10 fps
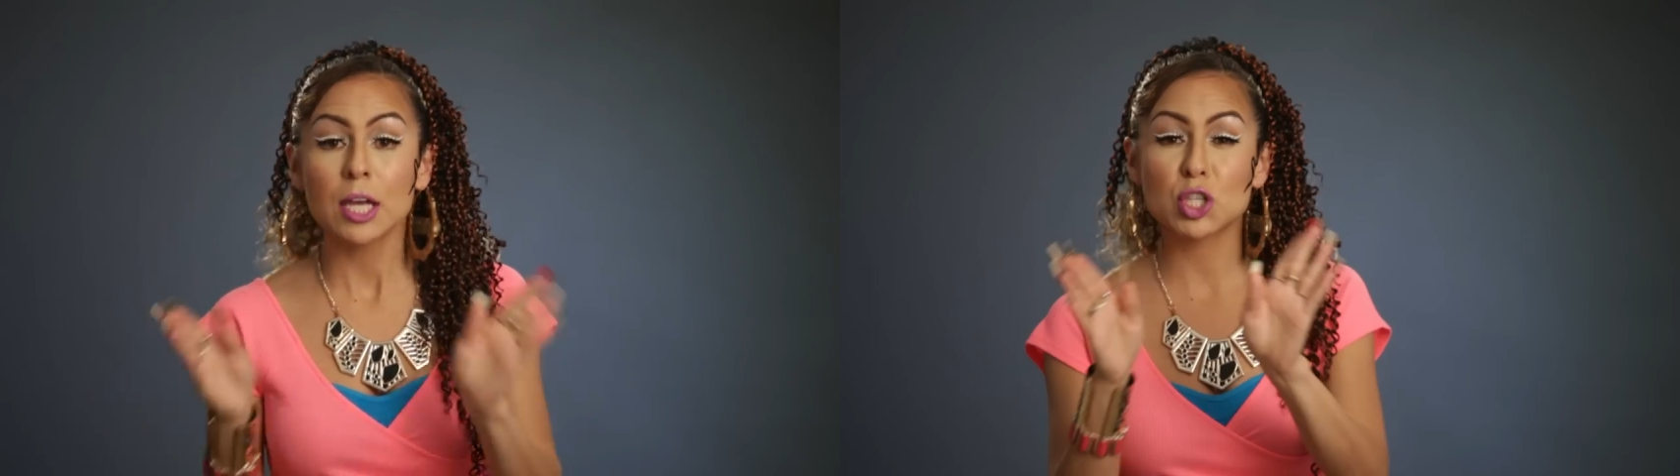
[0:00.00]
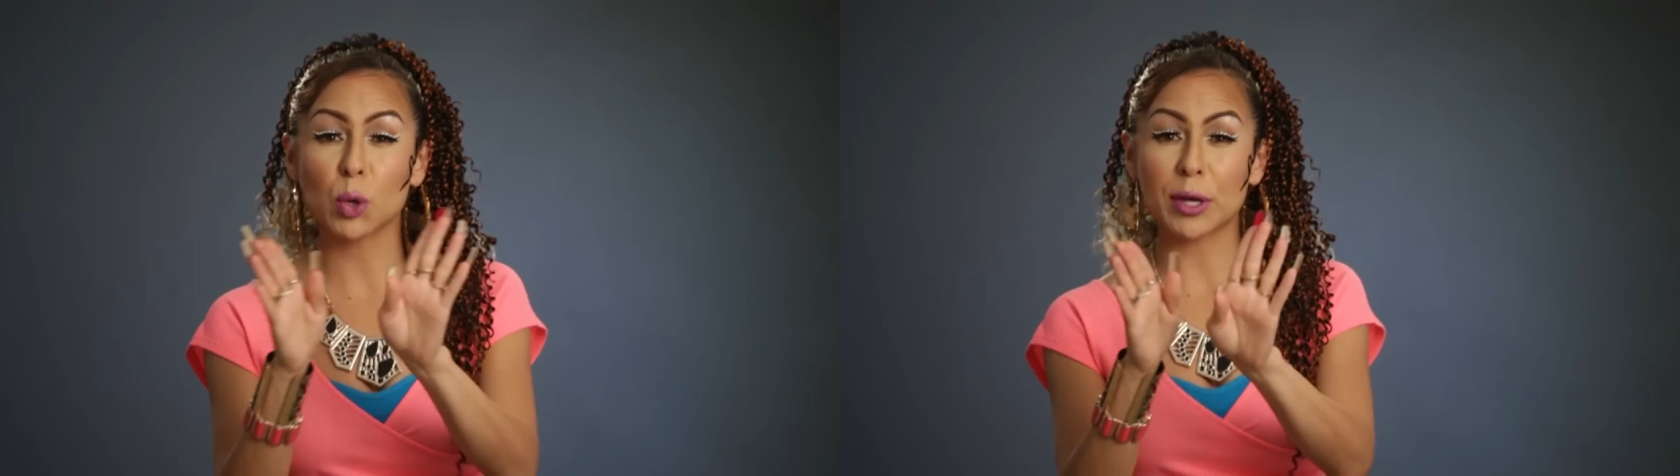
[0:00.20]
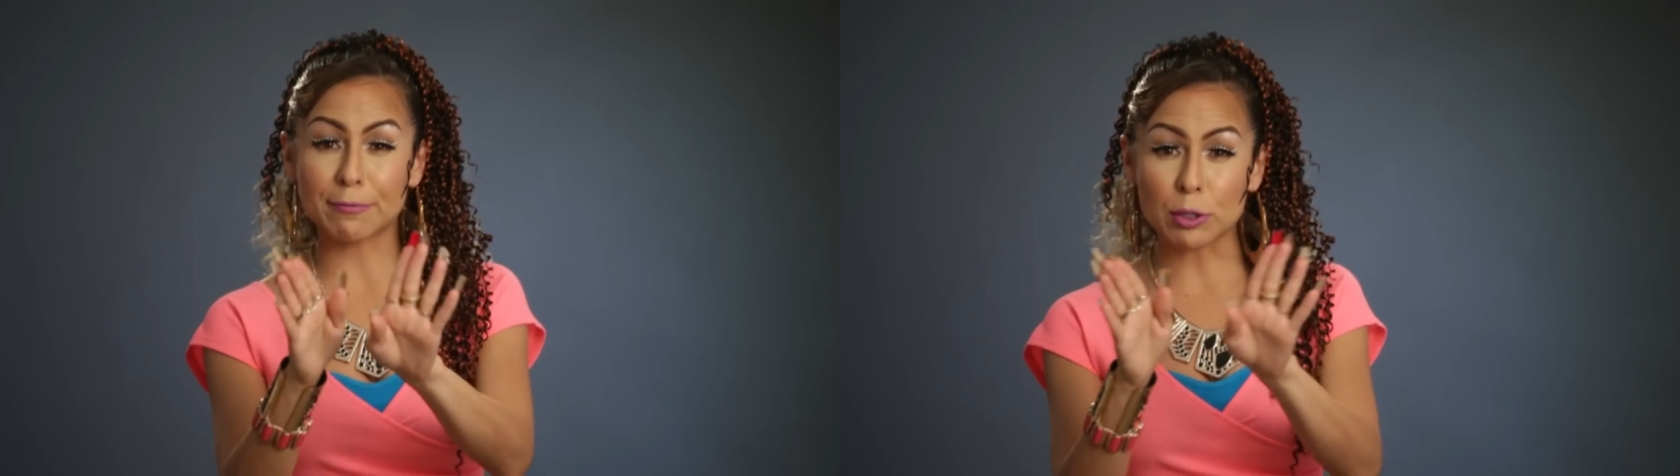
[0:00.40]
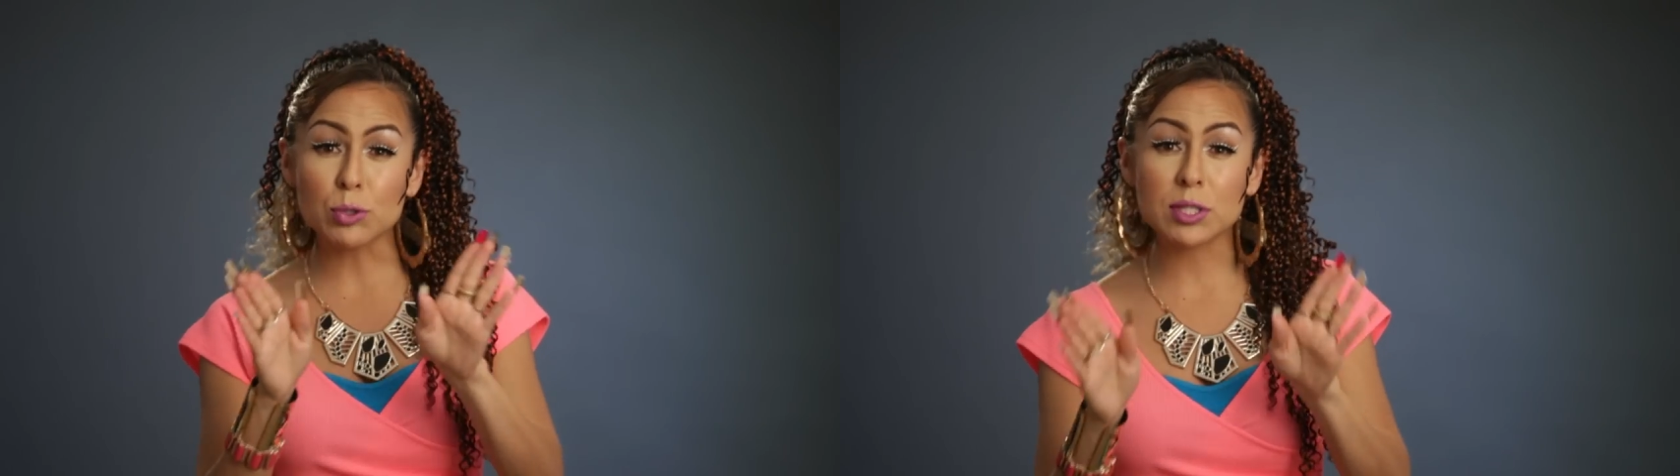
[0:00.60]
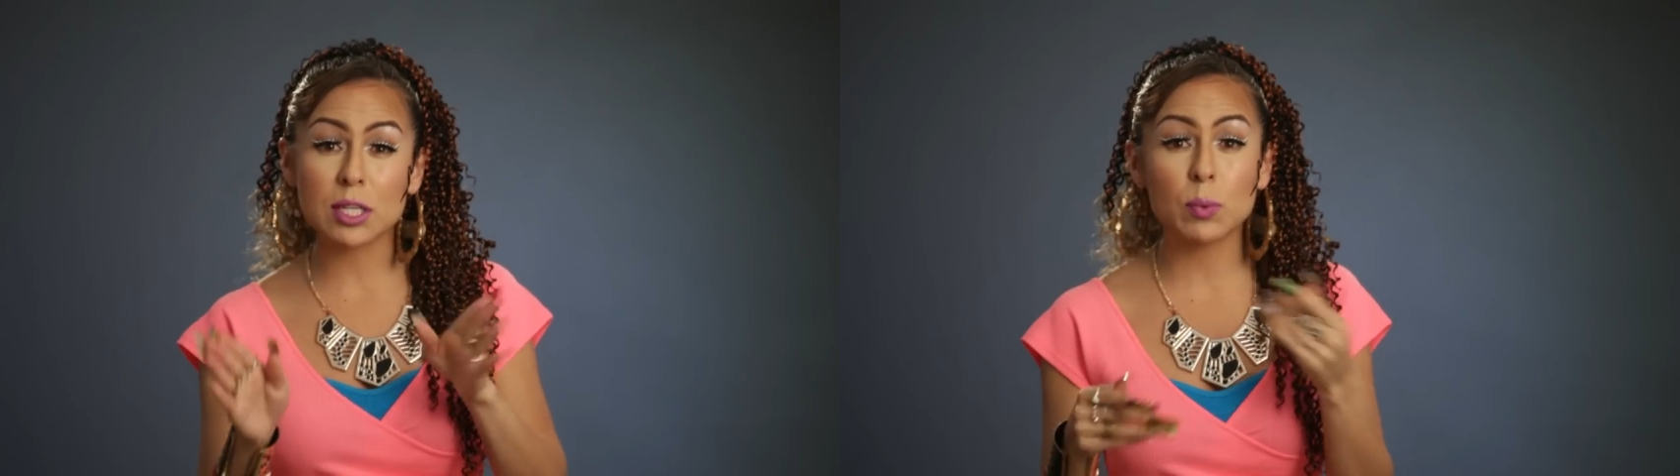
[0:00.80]
So if
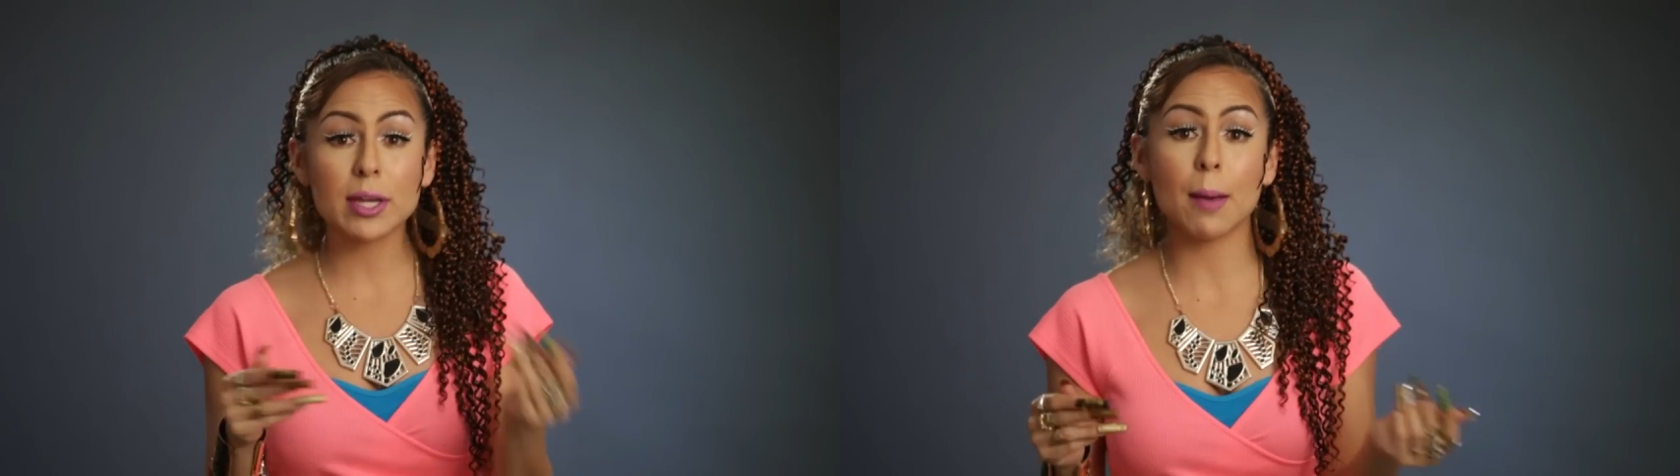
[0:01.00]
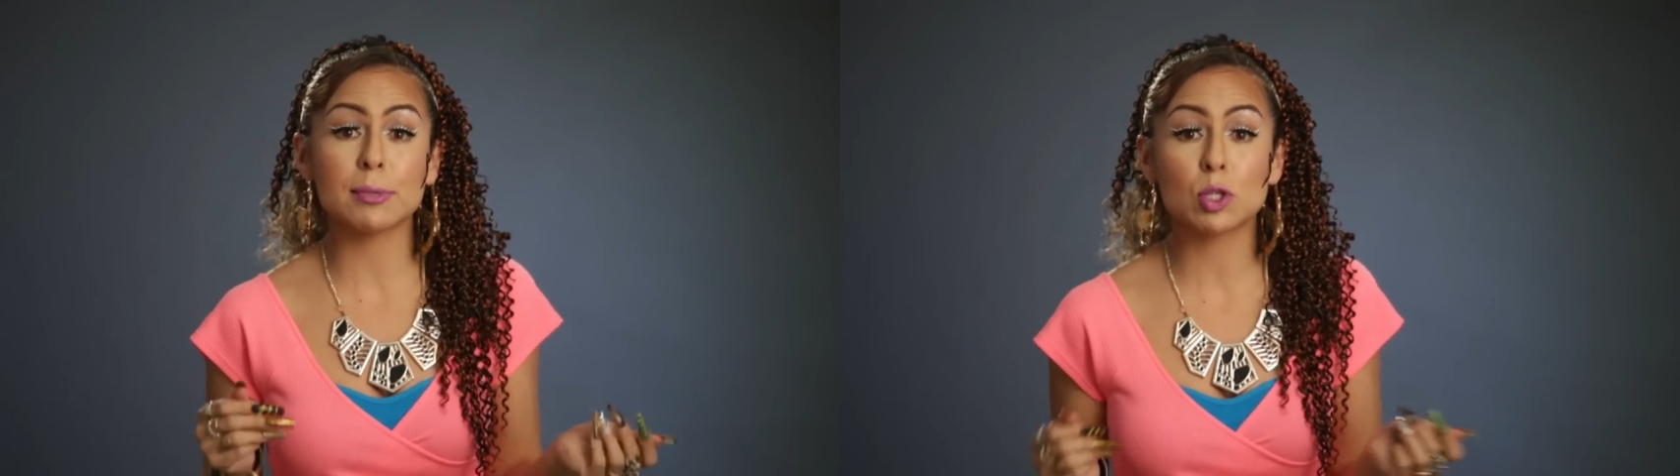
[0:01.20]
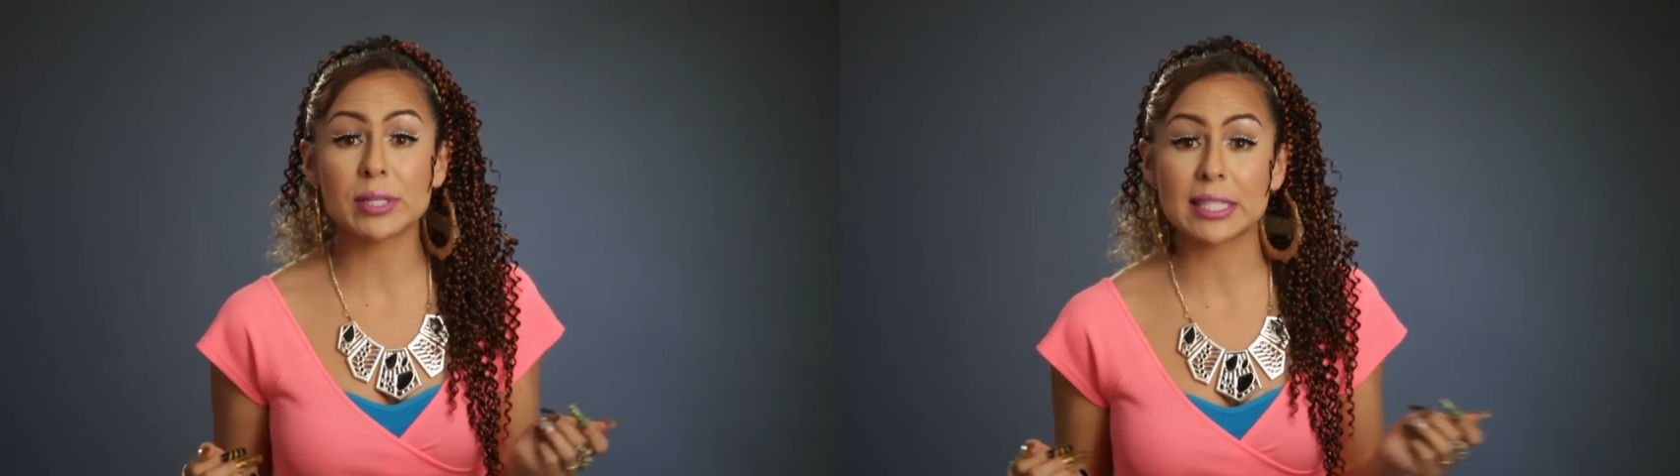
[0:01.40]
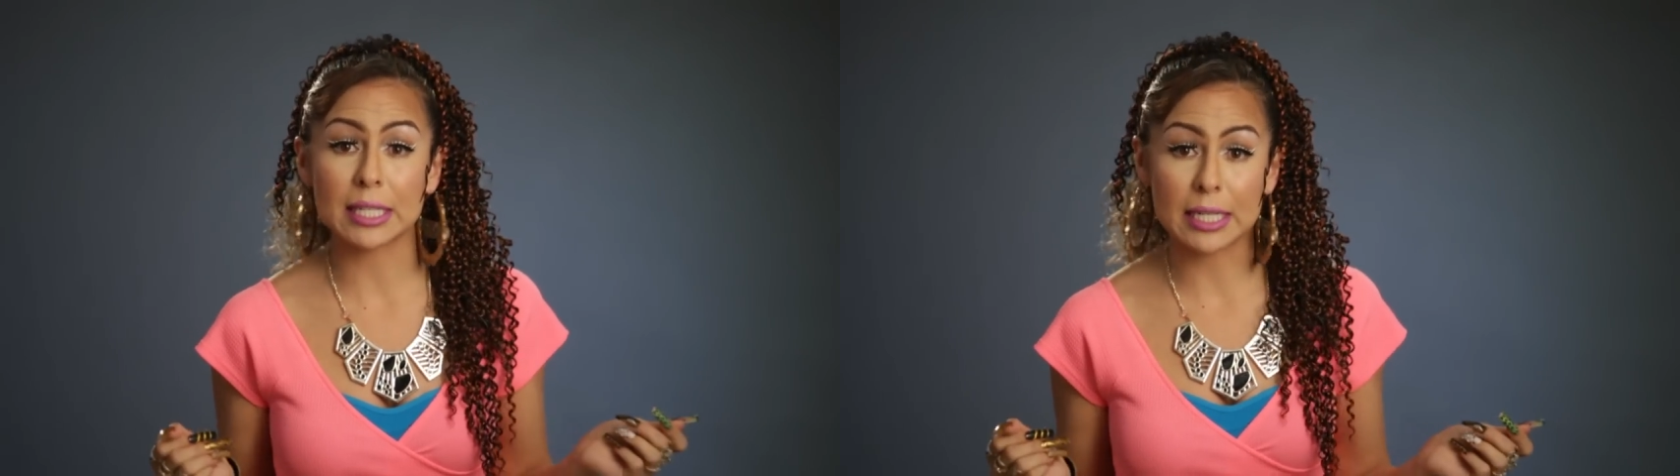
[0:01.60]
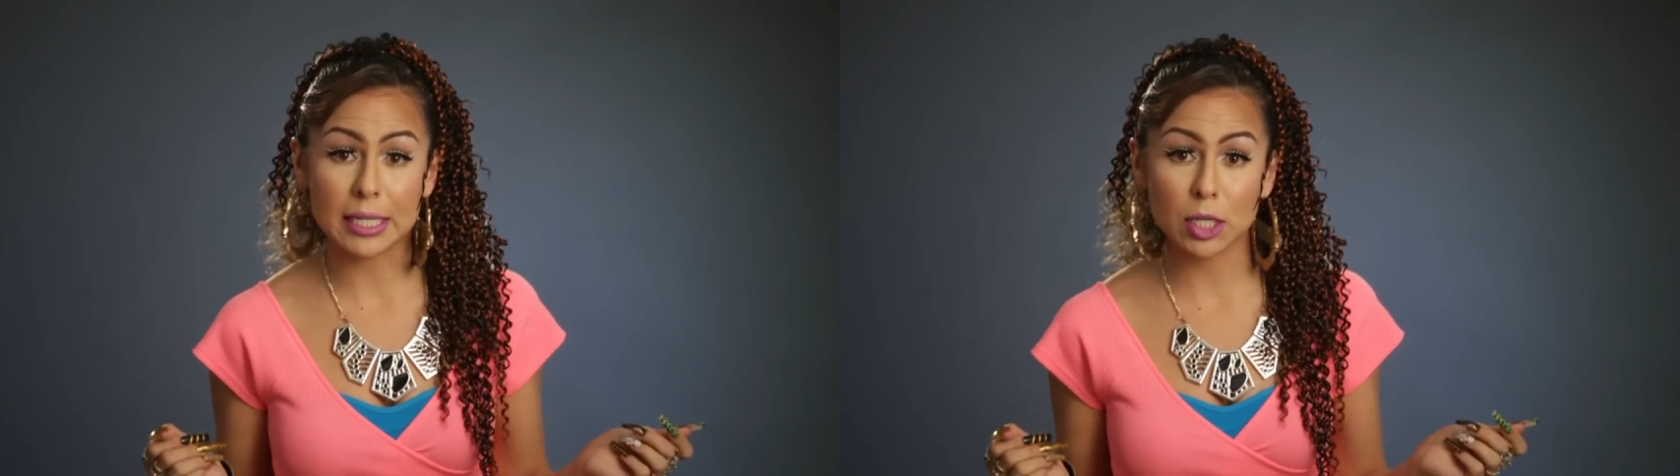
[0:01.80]
you see we coming to a
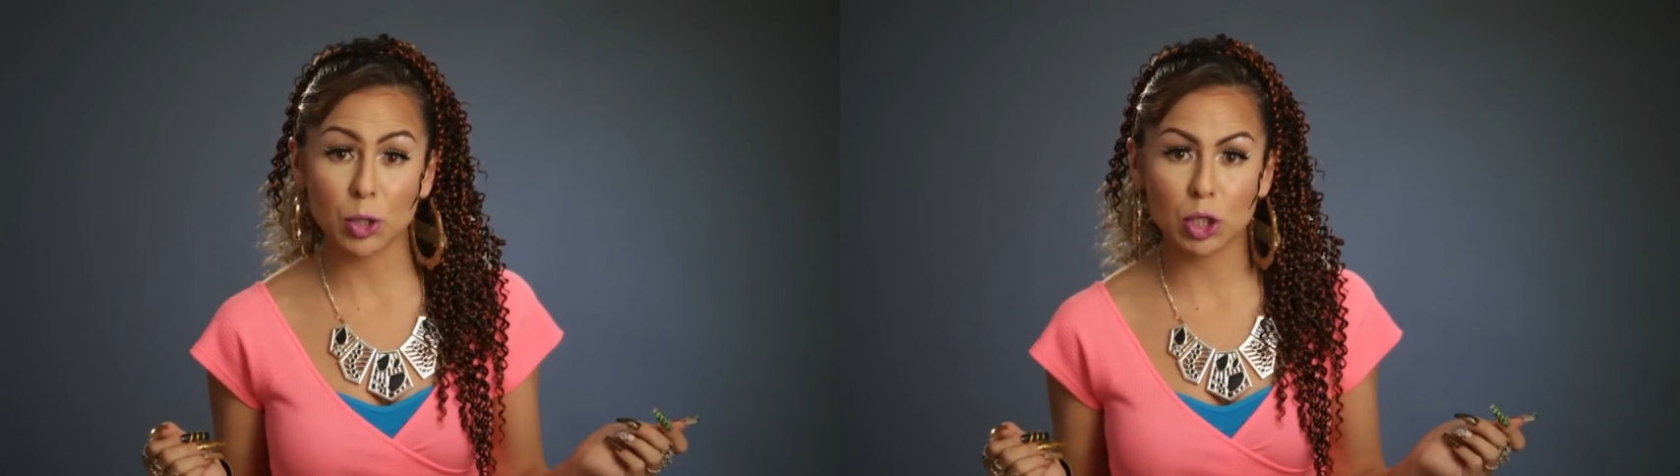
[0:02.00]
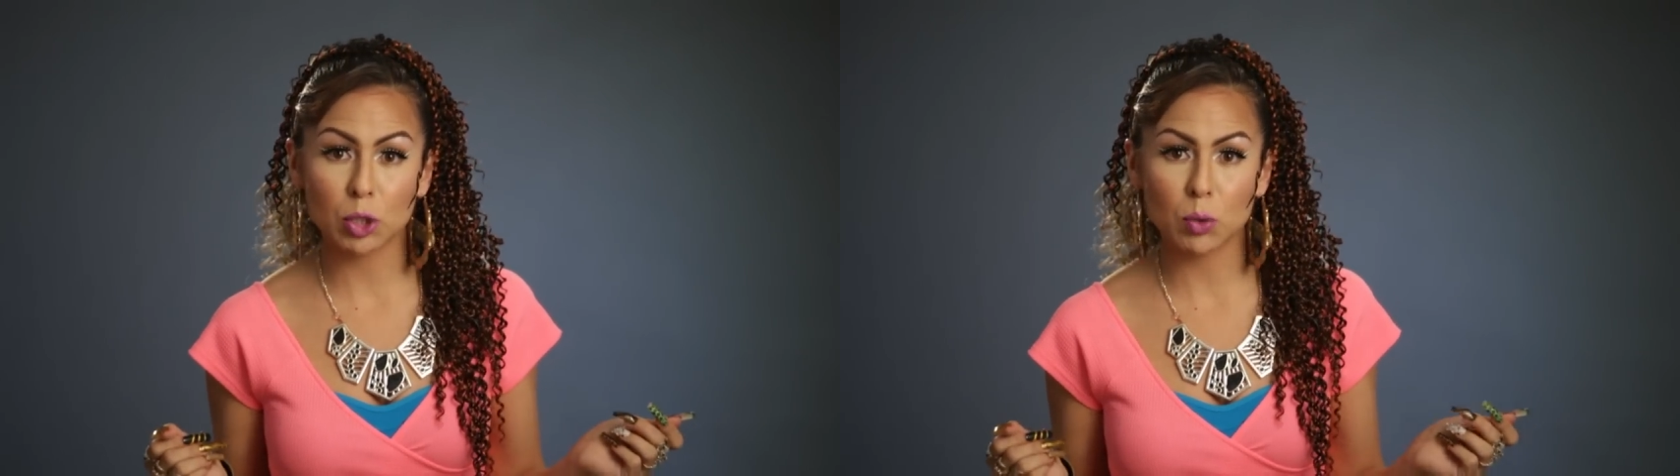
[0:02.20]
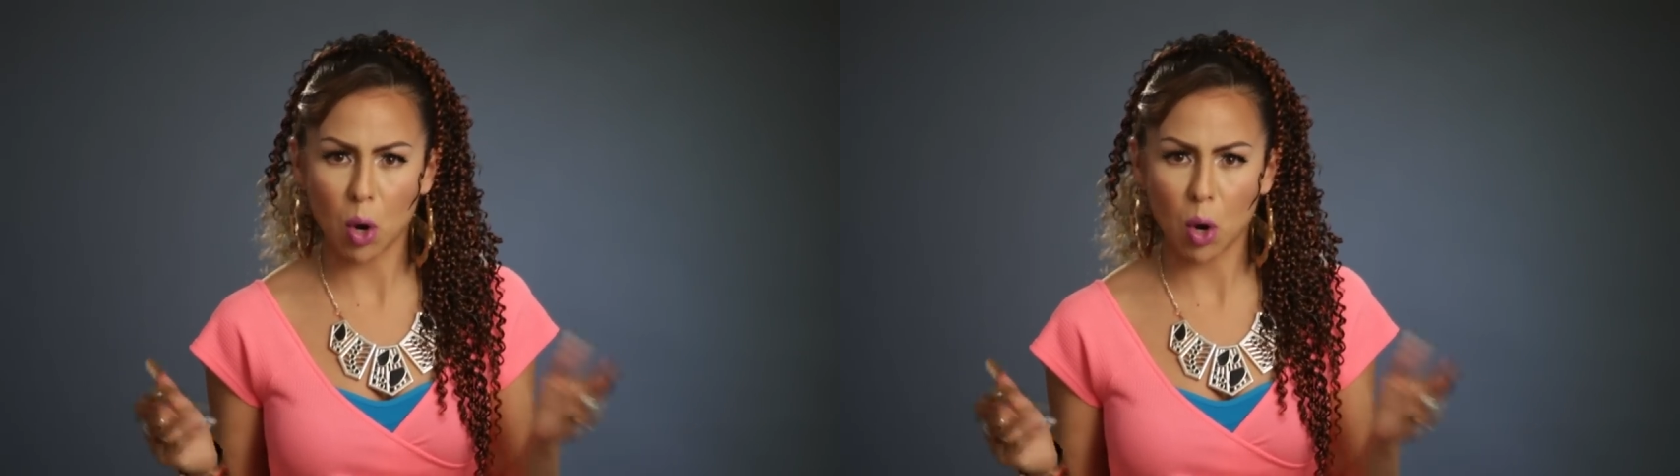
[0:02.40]
city near you